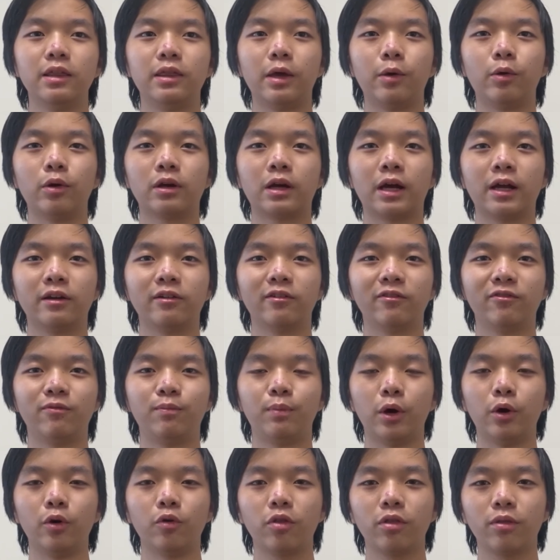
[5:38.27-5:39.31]
they were kind of
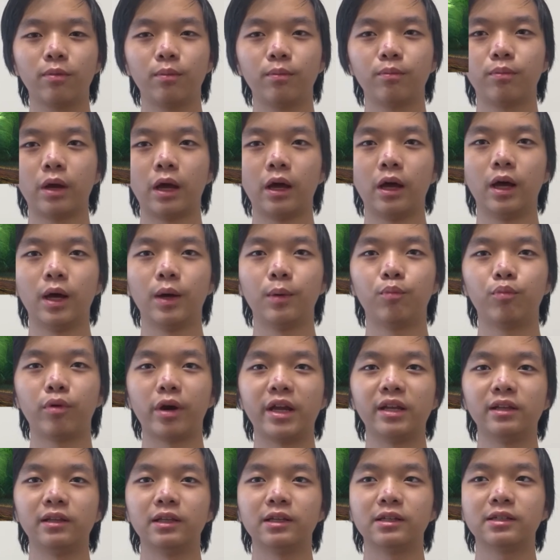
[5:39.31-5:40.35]
both
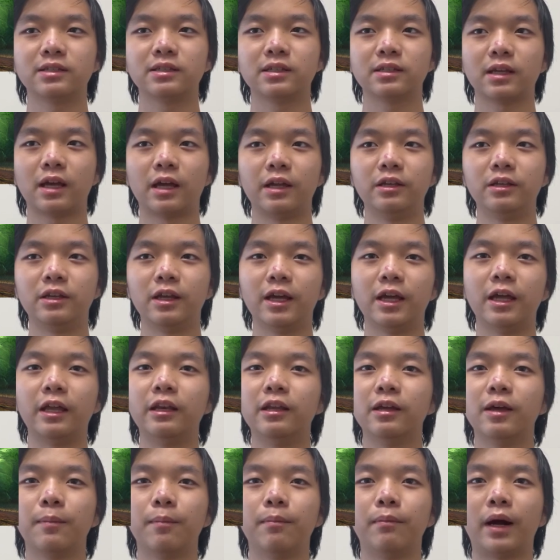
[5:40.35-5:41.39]
brainless, undead,
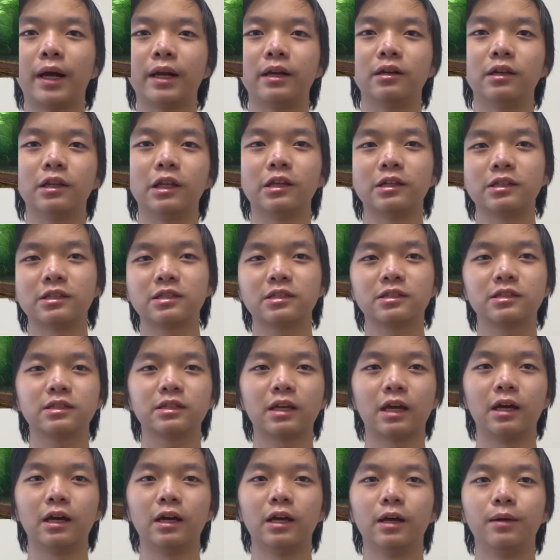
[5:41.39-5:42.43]
mindless
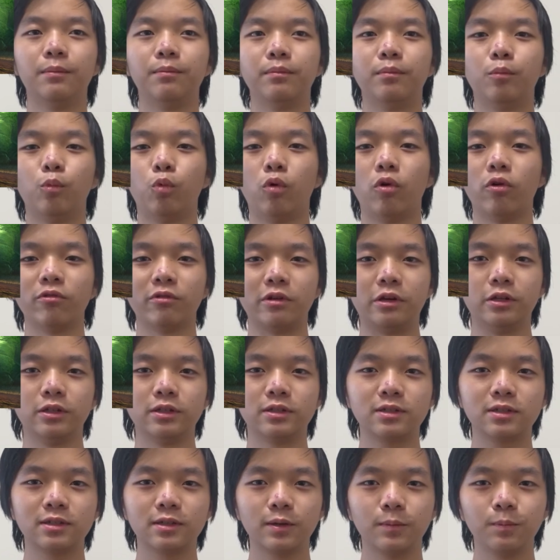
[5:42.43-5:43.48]

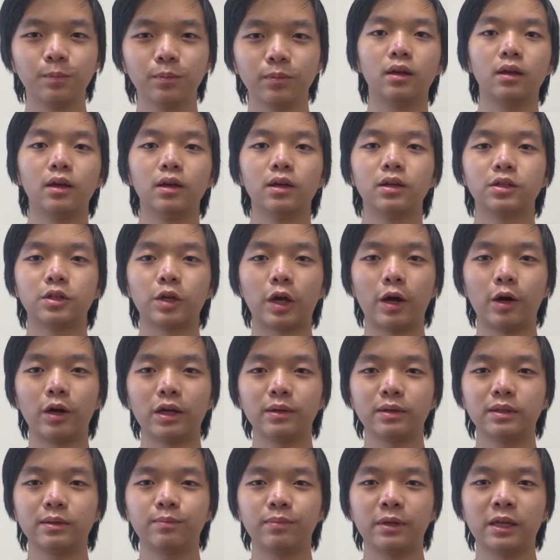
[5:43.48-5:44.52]
warriors. So I
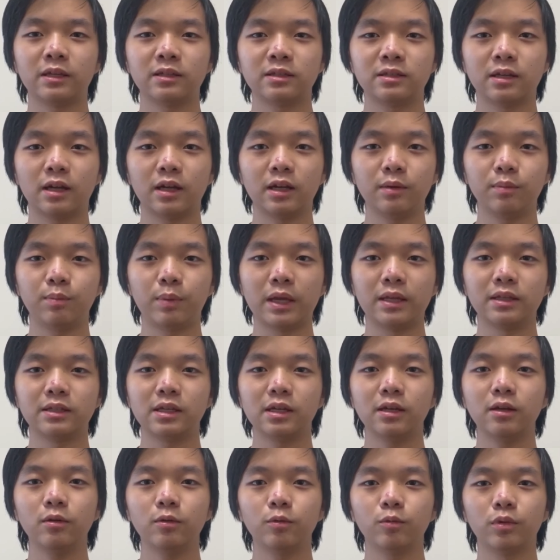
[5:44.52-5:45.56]
started
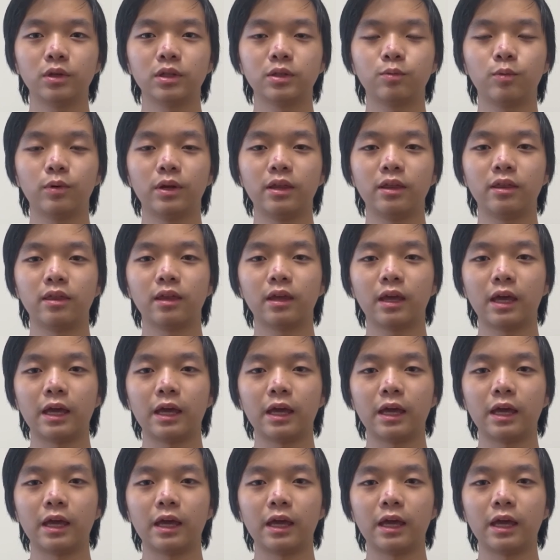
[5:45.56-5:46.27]
painting was with